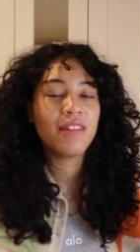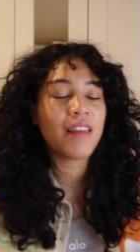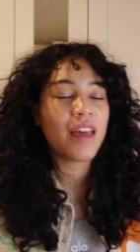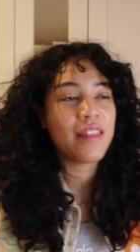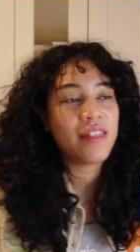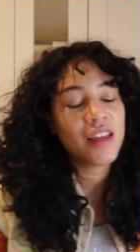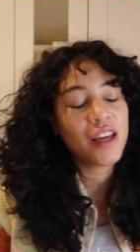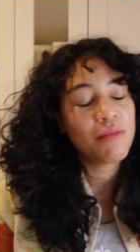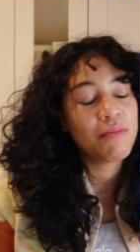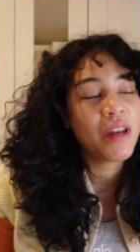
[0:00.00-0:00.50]
I
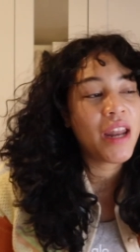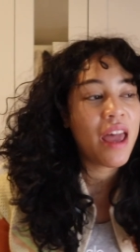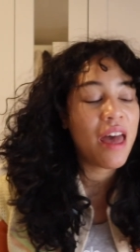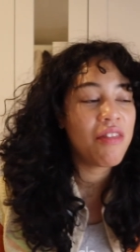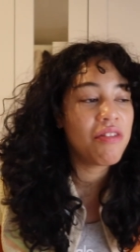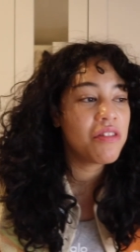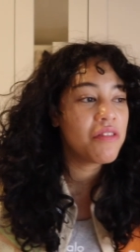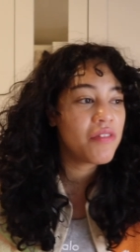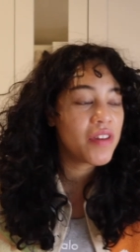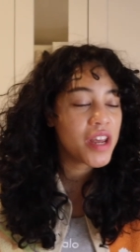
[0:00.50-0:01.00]
think I'm gonna
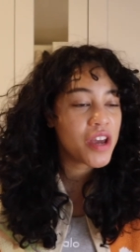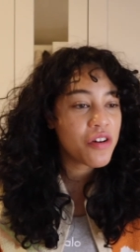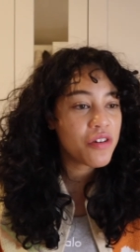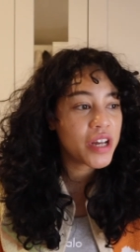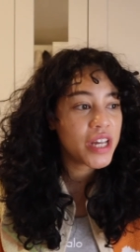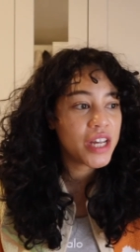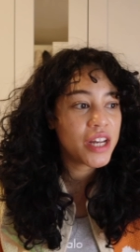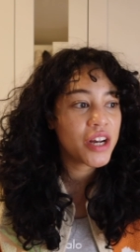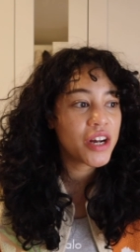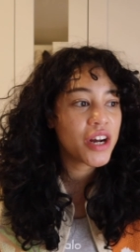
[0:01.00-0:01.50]
end the video
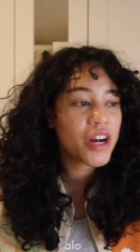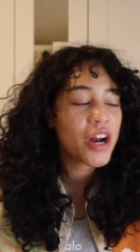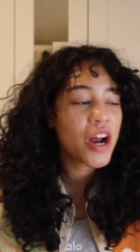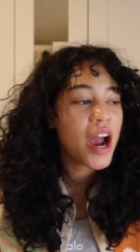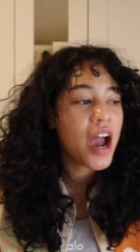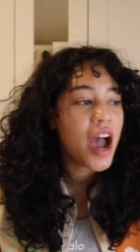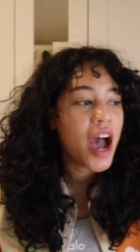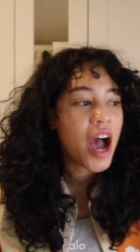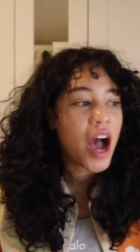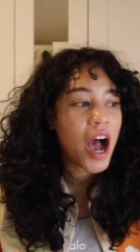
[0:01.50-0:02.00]
here.
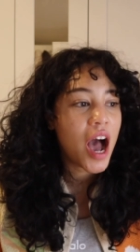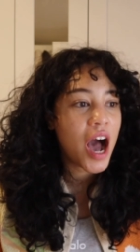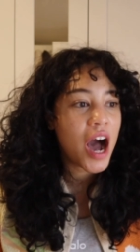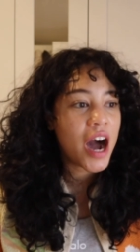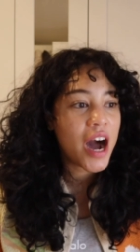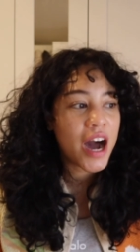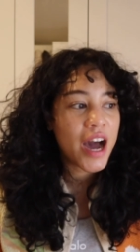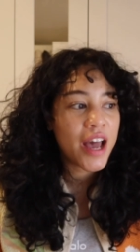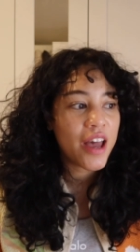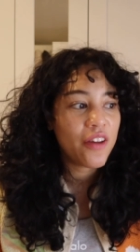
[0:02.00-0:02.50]

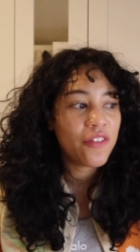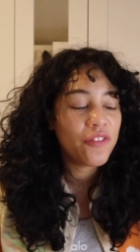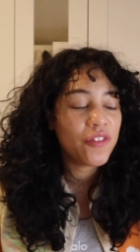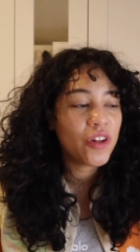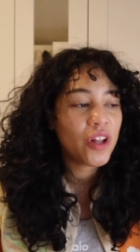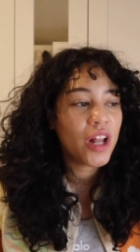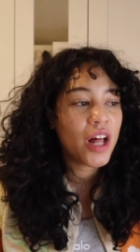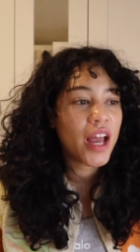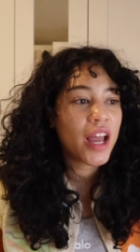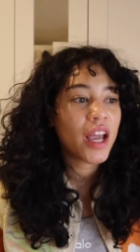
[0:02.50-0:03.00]
I
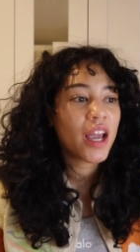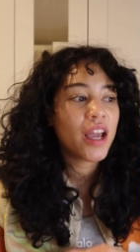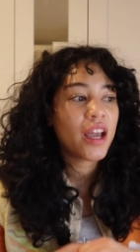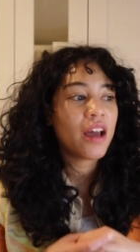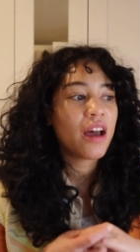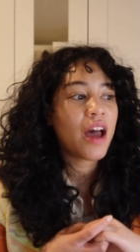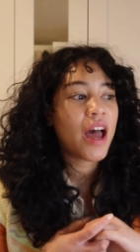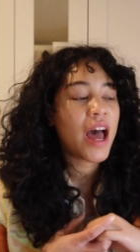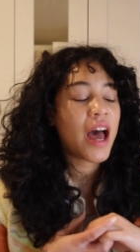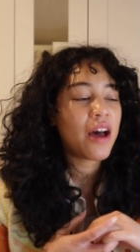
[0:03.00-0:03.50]
feel like
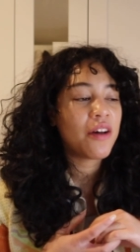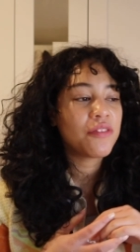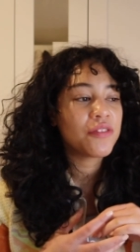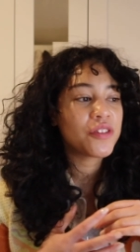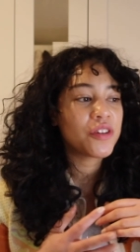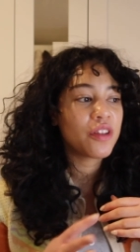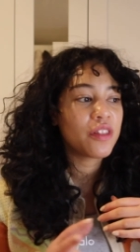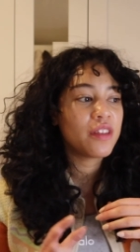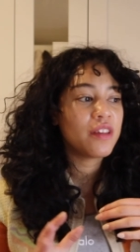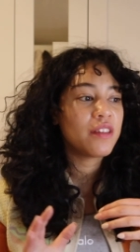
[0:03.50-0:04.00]

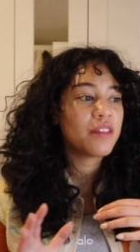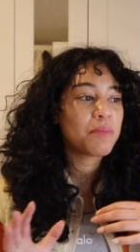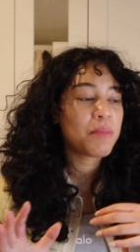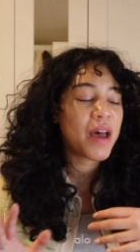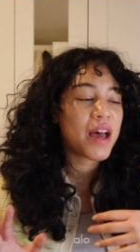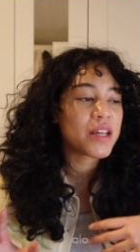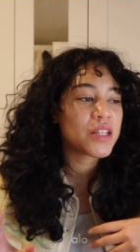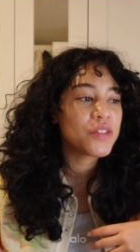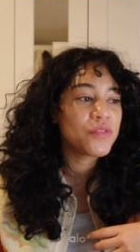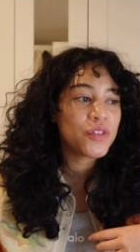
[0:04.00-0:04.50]
after these
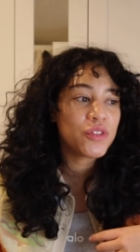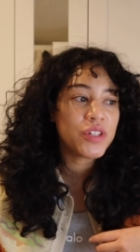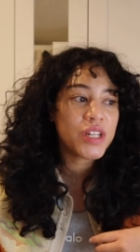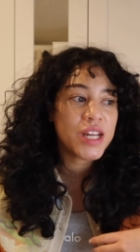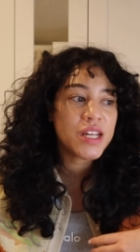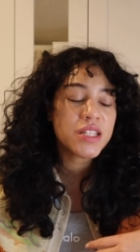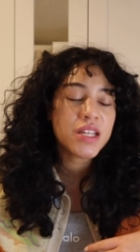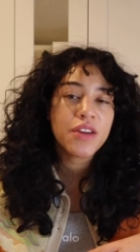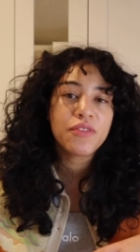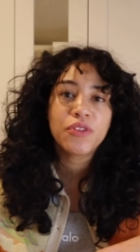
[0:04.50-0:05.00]
past few
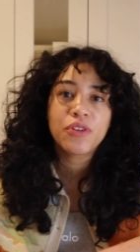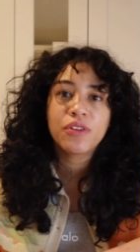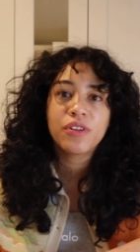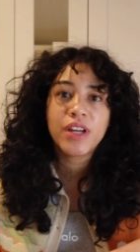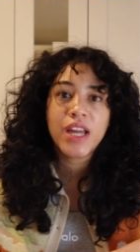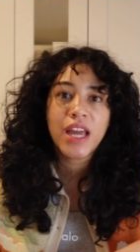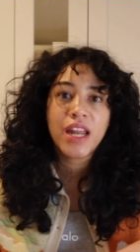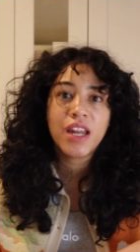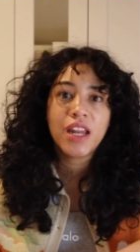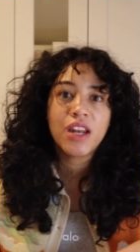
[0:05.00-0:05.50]
days, I've
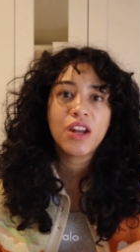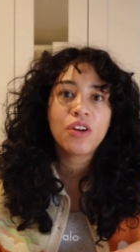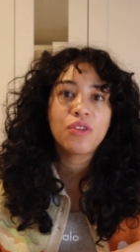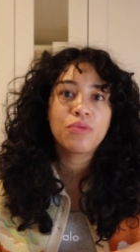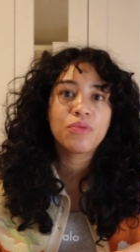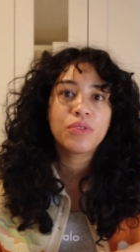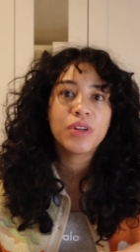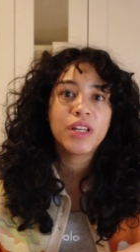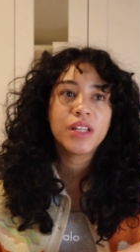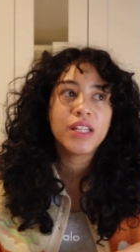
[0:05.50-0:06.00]
created a
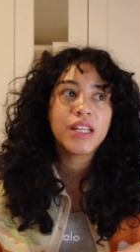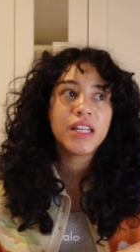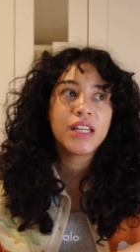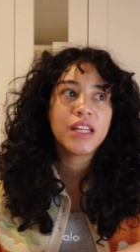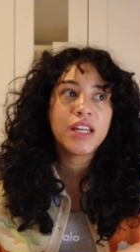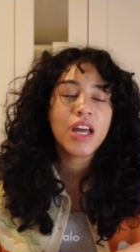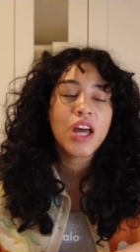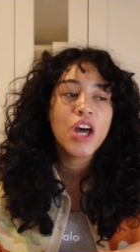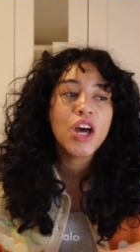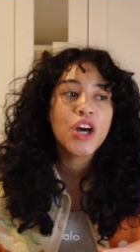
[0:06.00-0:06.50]

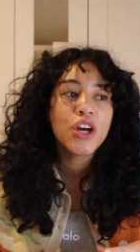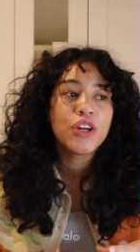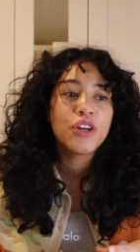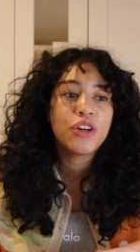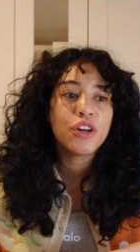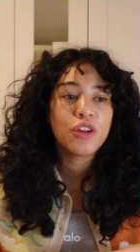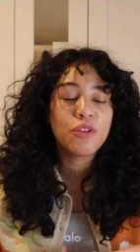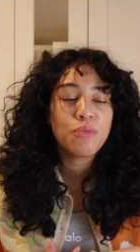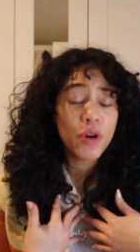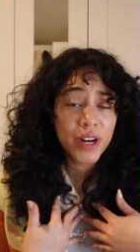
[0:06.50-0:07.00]
really
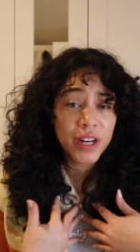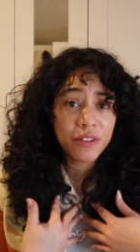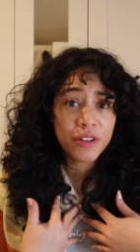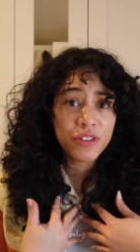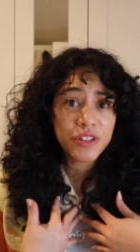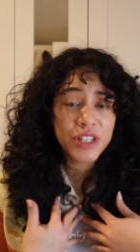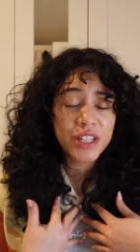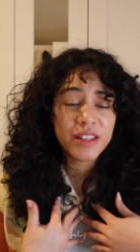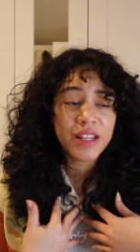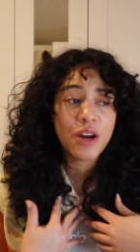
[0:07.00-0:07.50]
good morning
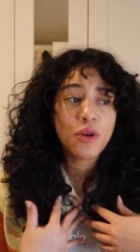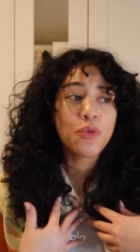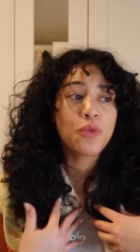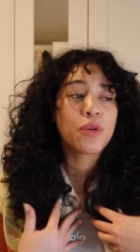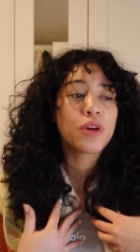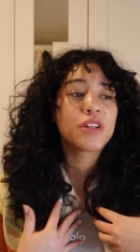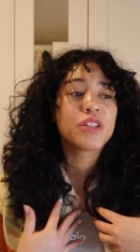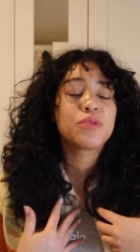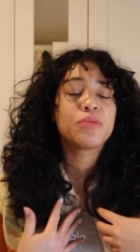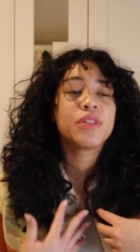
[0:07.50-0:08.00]
routine that
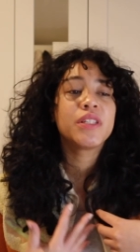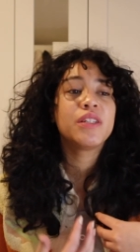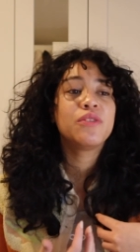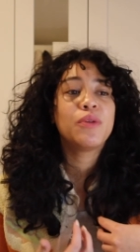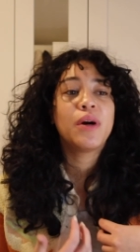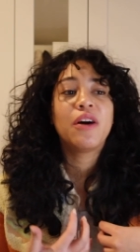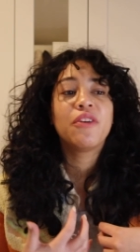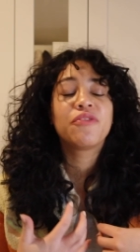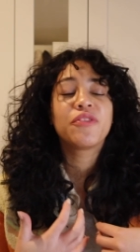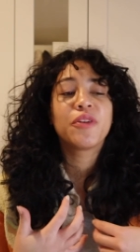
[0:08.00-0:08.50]
works really
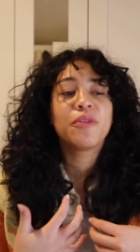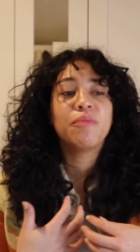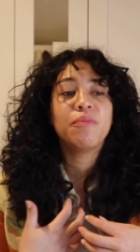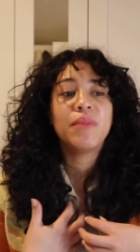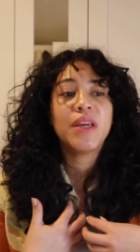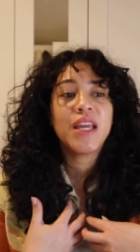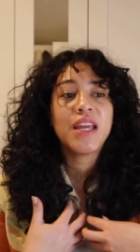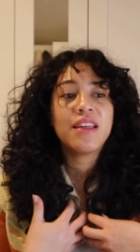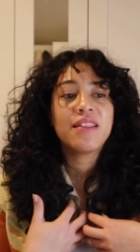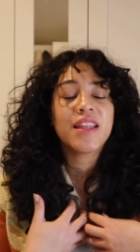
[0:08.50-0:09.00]
well for
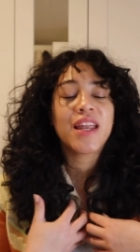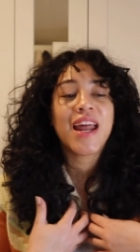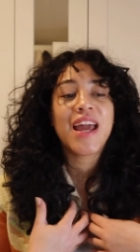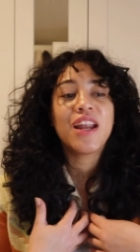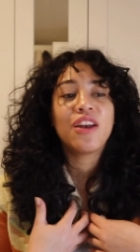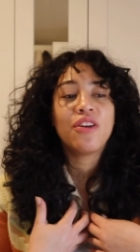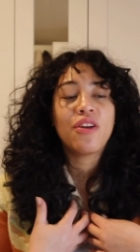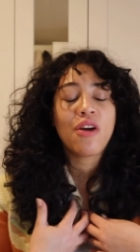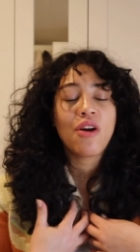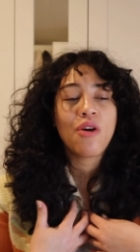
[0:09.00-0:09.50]
me, that I
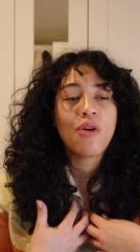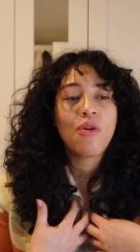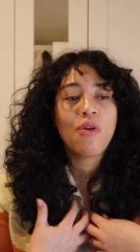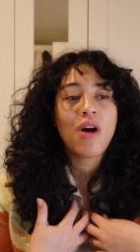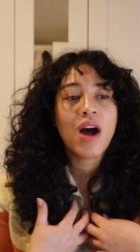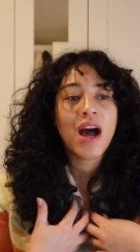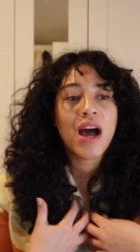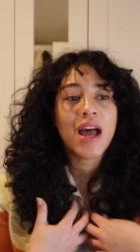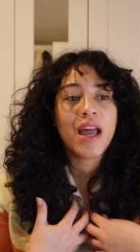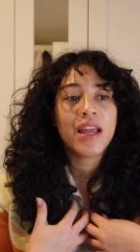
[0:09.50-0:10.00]
know
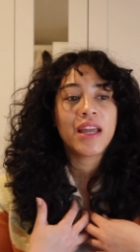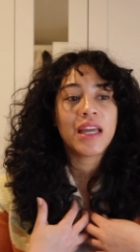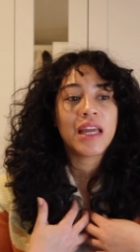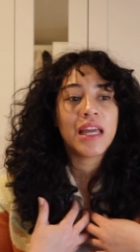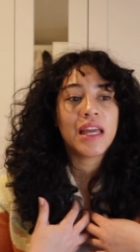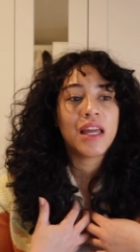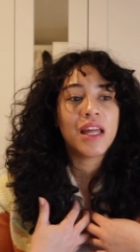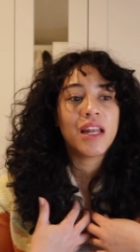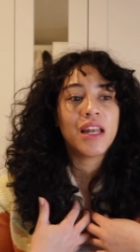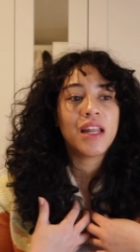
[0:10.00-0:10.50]
I
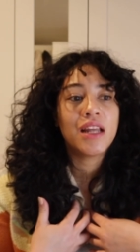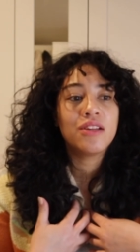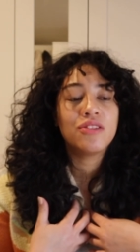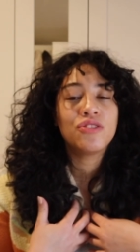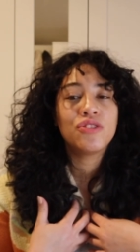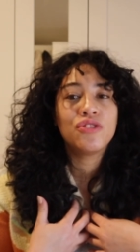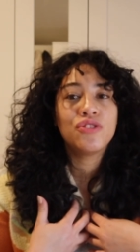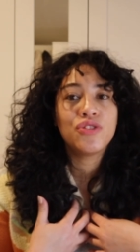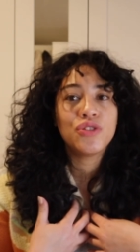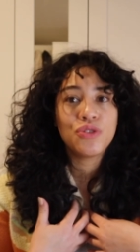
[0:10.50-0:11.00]
can
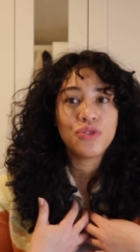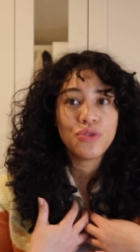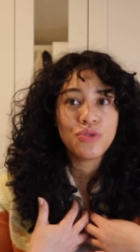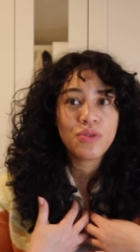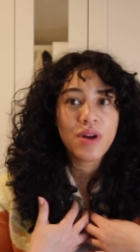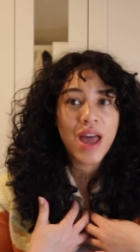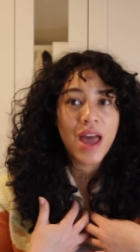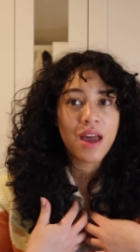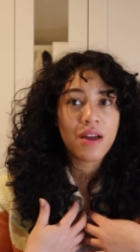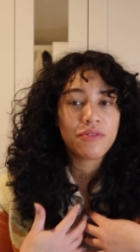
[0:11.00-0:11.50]

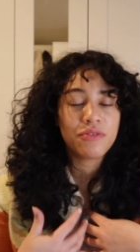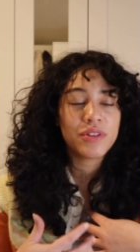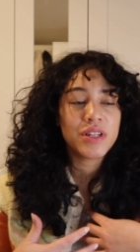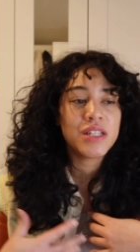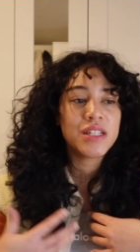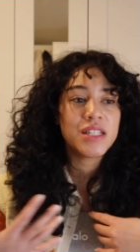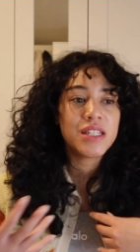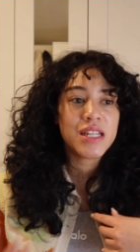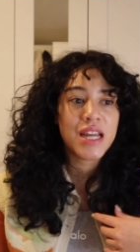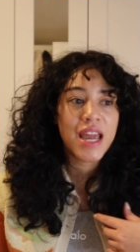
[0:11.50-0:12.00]
do every
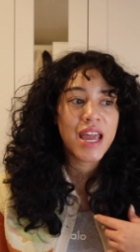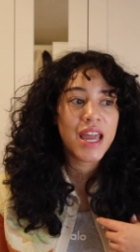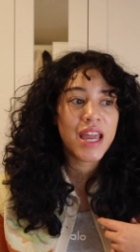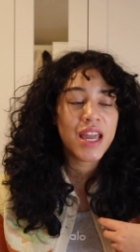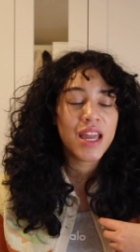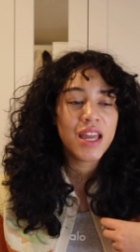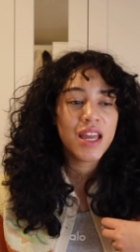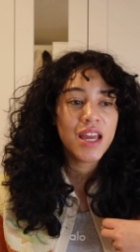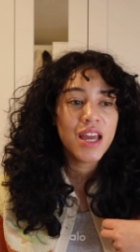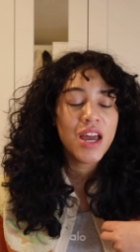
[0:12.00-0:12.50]

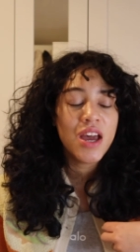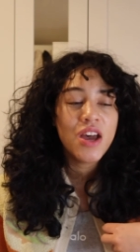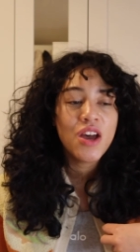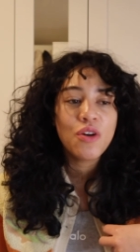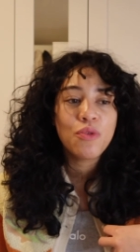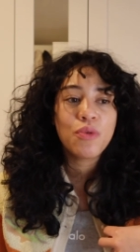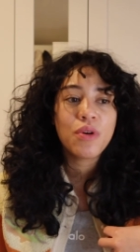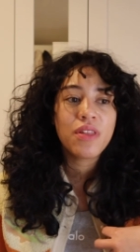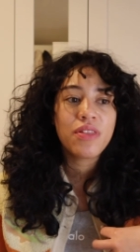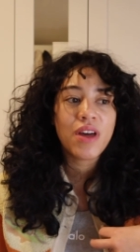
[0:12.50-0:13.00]
day
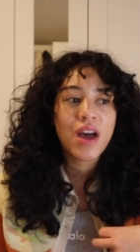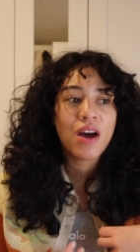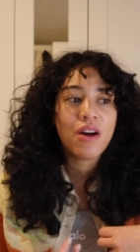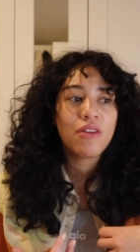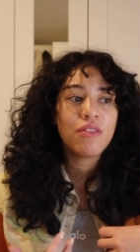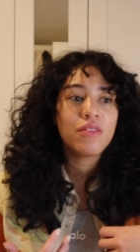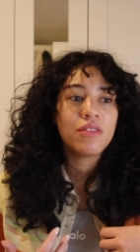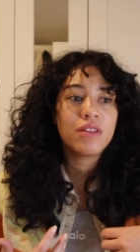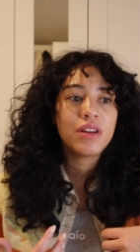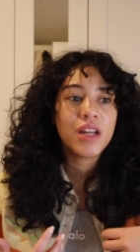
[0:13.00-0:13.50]

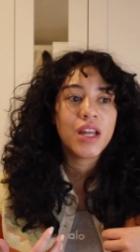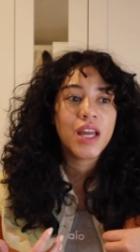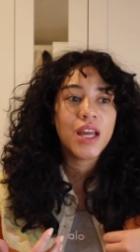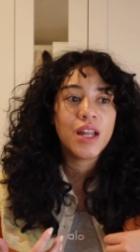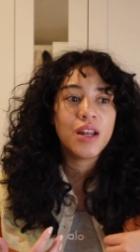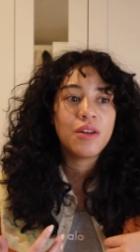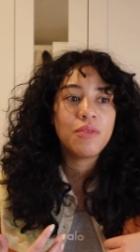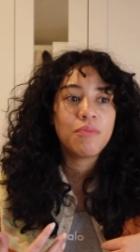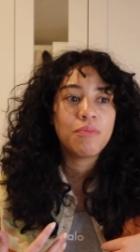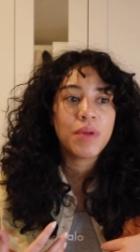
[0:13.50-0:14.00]
without
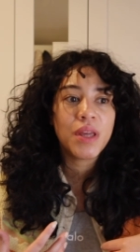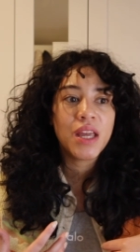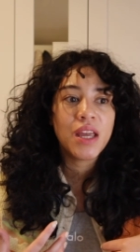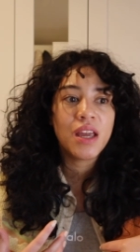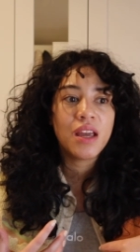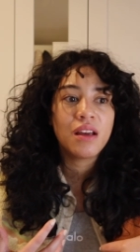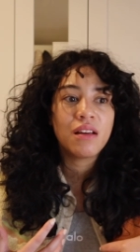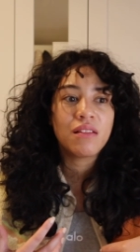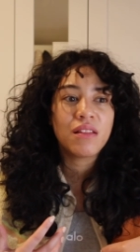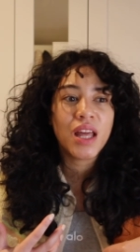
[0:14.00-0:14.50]
it
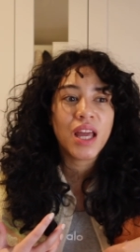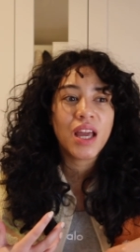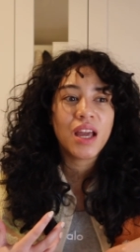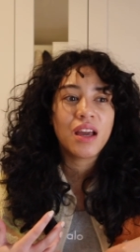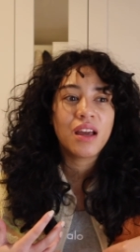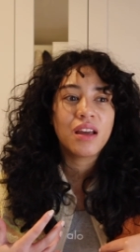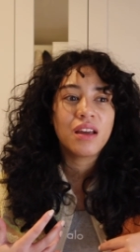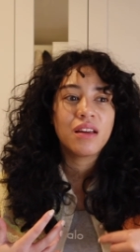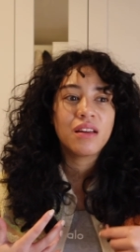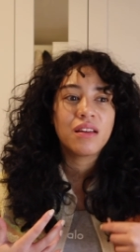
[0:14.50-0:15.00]
being like